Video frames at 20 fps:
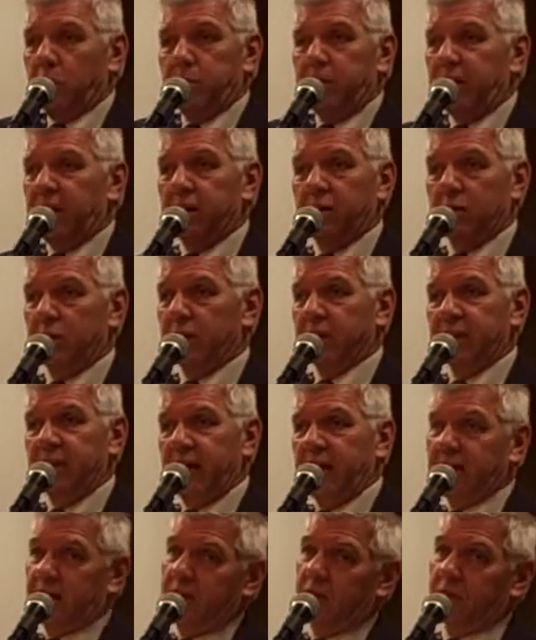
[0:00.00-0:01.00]
we'll be here all
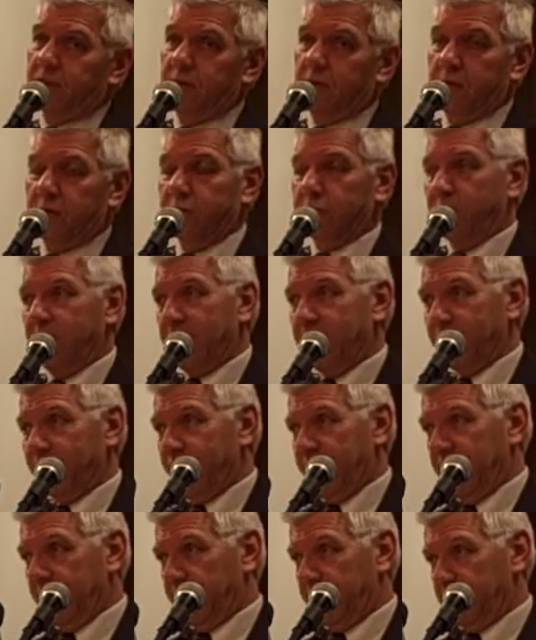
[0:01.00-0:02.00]
day, and these folks will get a
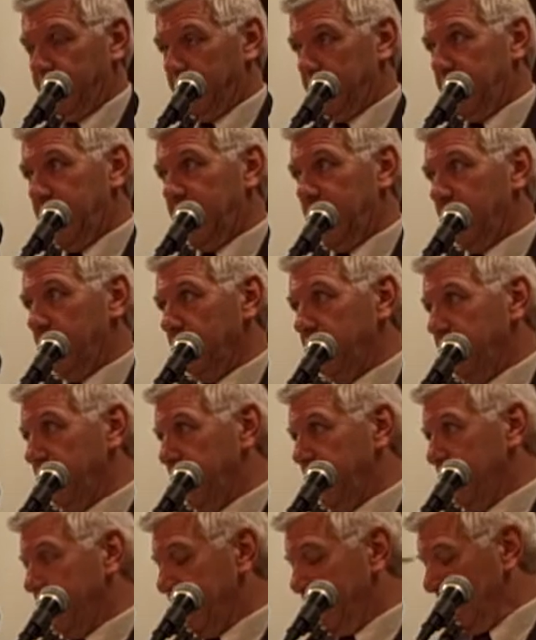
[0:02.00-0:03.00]
chance to beg you
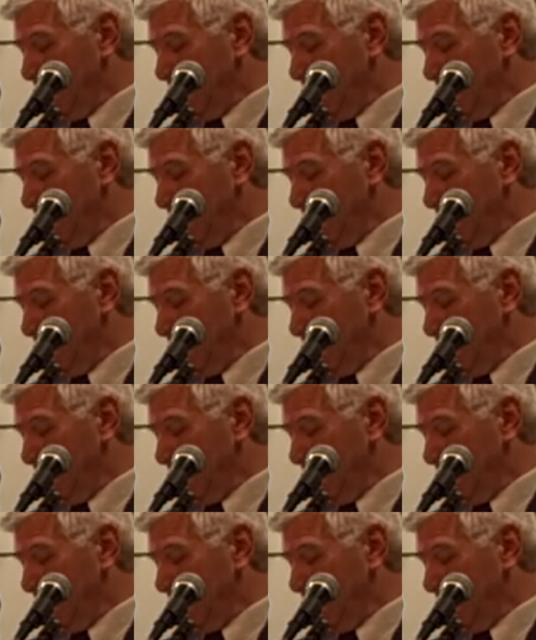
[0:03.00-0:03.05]
for their